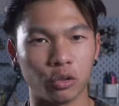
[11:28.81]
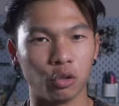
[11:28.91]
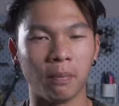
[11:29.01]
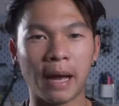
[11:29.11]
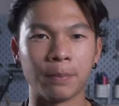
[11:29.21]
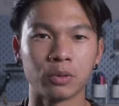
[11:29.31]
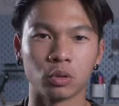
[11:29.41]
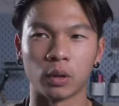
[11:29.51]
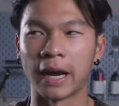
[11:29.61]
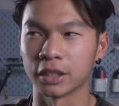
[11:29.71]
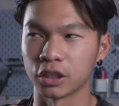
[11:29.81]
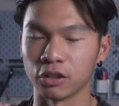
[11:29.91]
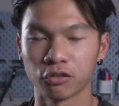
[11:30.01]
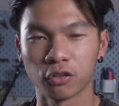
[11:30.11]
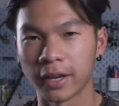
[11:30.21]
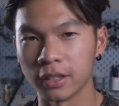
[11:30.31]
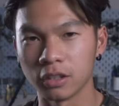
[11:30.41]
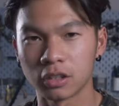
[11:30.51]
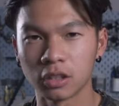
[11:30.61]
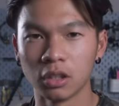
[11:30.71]
on Google Maps or asking
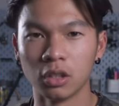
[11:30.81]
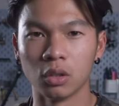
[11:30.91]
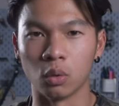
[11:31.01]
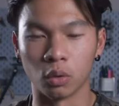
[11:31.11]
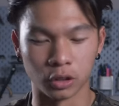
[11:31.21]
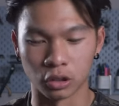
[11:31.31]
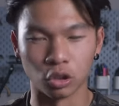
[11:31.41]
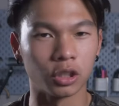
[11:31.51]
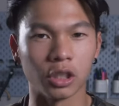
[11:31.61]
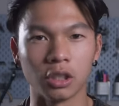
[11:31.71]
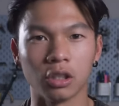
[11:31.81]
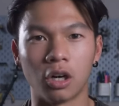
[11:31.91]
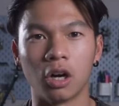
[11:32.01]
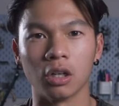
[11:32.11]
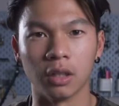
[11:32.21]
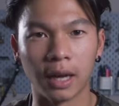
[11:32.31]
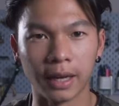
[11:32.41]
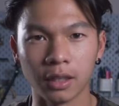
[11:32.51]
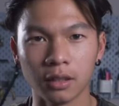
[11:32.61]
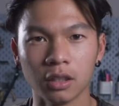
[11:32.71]
friends or just looking
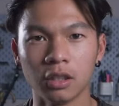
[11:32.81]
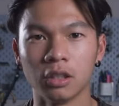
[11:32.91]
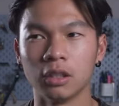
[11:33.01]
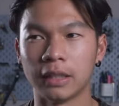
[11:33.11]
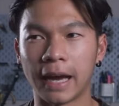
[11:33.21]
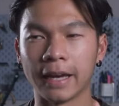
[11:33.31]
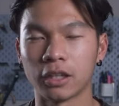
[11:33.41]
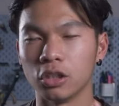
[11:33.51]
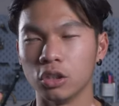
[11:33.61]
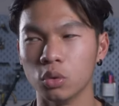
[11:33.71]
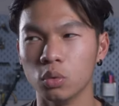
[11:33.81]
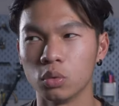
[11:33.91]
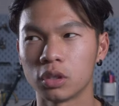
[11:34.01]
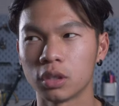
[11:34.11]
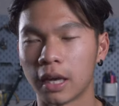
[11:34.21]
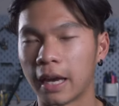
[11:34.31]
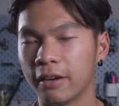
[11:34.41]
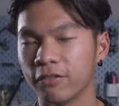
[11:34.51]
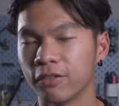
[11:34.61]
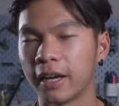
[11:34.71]
online that I can use
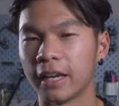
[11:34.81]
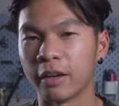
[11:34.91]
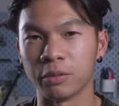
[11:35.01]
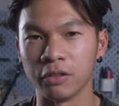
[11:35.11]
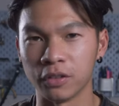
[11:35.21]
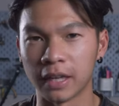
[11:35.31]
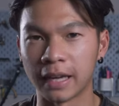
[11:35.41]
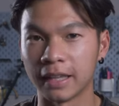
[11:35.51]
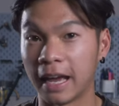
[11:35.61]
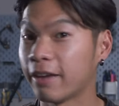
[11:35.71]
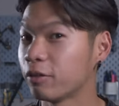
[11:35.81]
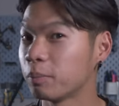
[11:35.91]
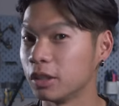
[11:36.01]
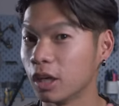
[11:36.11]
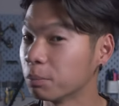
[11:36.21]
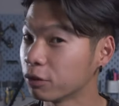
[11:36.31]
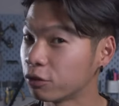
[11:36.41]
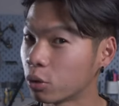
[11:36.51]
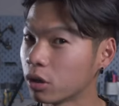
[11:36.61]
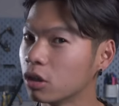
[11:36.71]
and fly FPV at that haven't been done
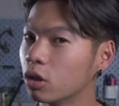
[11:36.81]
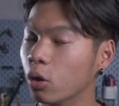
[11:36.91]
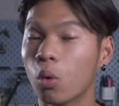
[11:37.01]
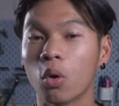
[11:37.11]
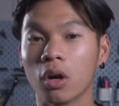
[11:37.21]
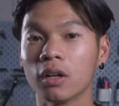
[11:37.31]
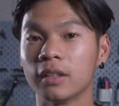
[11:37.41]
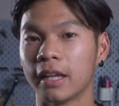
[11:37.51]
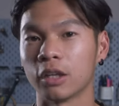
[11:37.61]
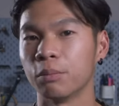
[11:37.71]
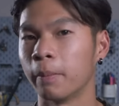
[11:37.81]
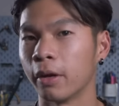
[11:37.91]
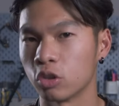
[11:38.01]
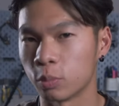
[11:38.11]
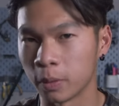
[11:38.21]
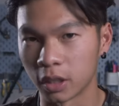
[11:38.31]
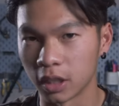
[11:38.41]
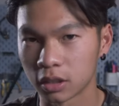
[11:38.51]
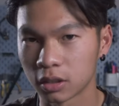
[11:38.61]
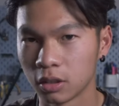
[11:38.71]
before or that I can put my own spin on
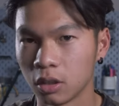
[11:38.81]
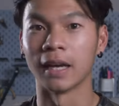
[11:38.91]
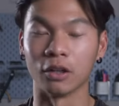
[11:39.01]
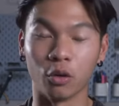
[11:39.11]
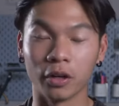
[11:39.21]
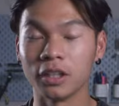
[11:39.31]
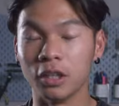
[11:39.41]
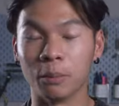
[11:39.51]
it. Category